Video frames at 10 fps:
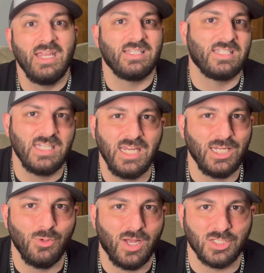
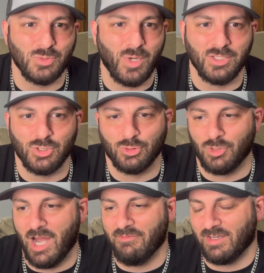seeing you on sponsored
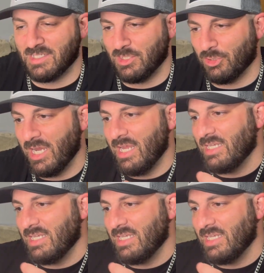graphics and they're